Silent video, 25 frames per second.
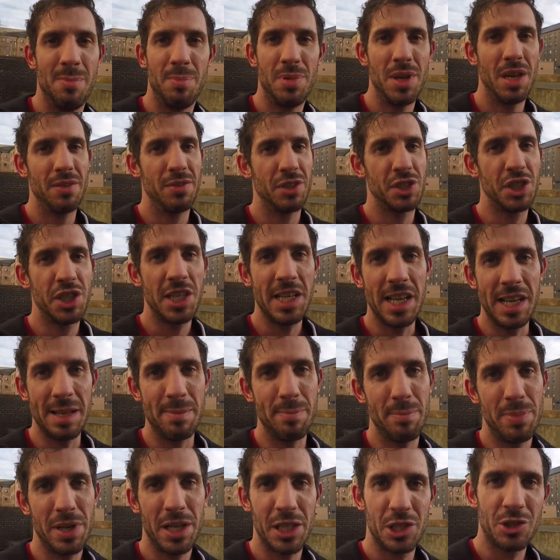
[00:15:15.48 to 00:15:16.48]
Bit of a
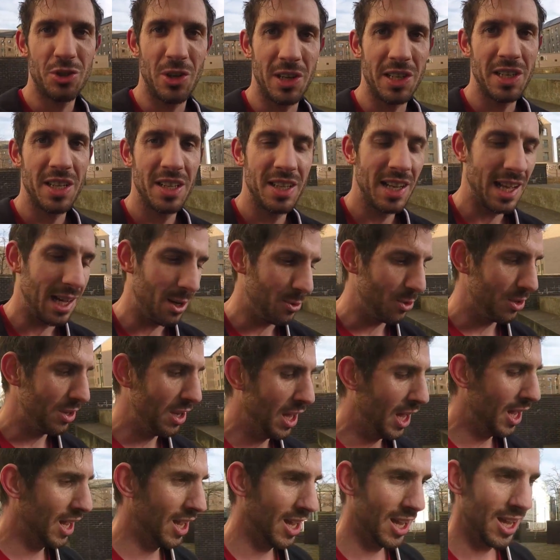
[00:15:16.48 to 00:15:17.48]
cheating bitch crank in that
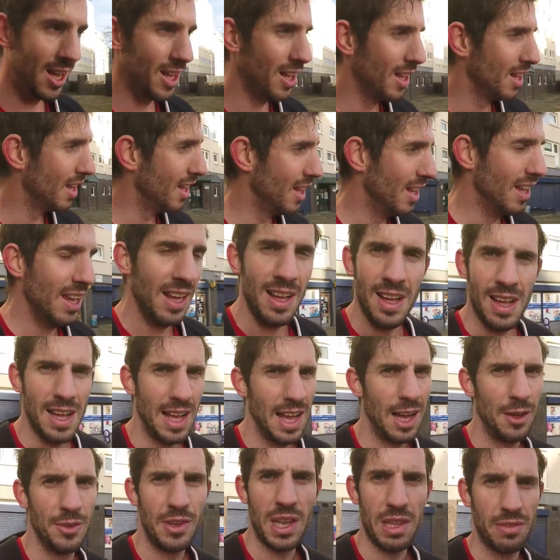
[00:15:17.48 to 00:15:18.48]
one.
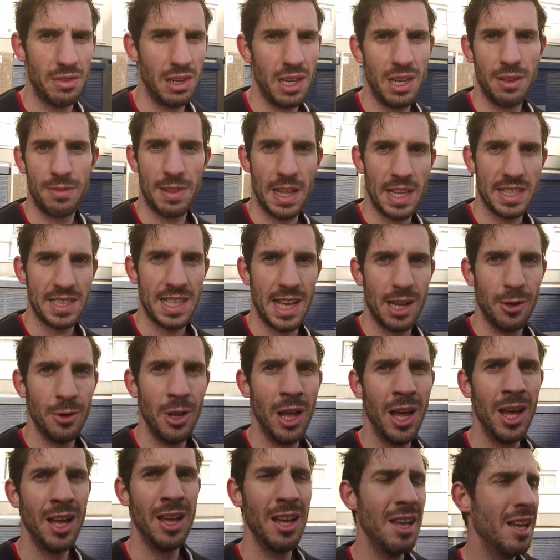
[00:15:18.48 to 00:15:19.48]
I'll never live that
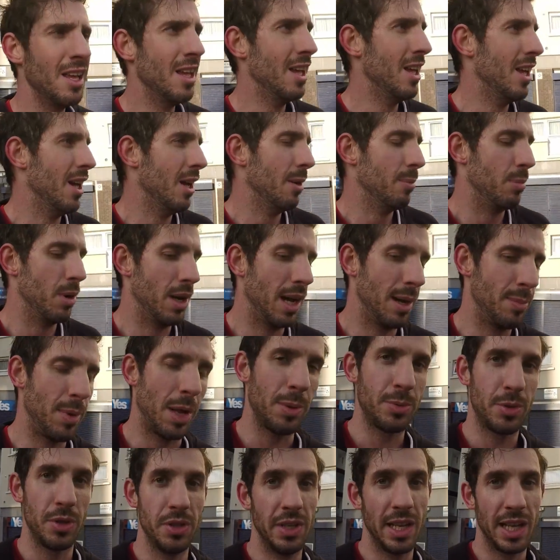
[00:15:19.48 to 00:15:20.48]
down, but I'm
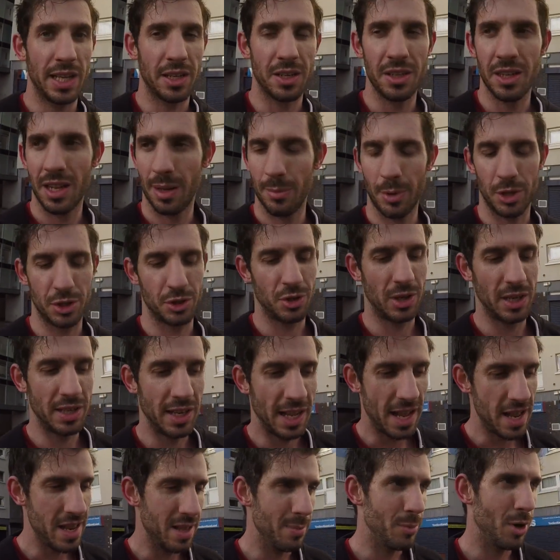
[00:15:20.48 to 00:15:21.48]
absolutely knackered. I'm not trying
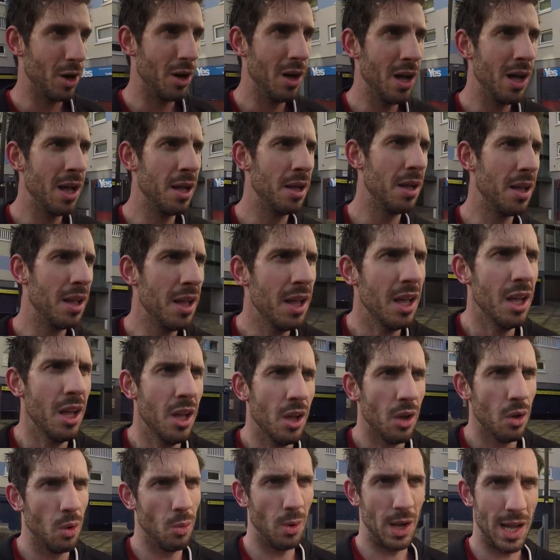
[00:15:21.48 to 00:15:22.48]
that anymore.
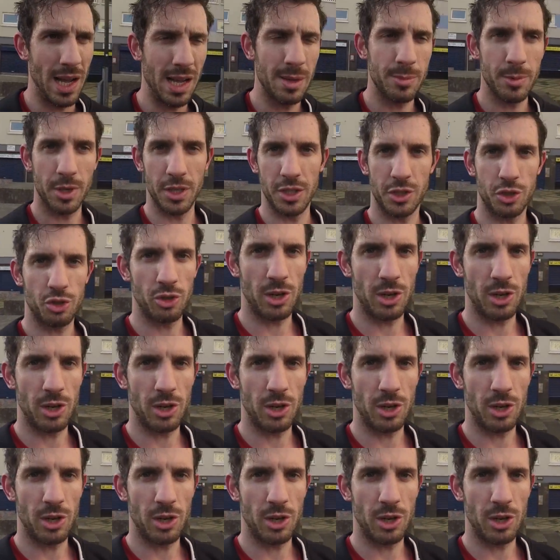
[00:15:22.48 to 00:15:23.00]
What I'm going to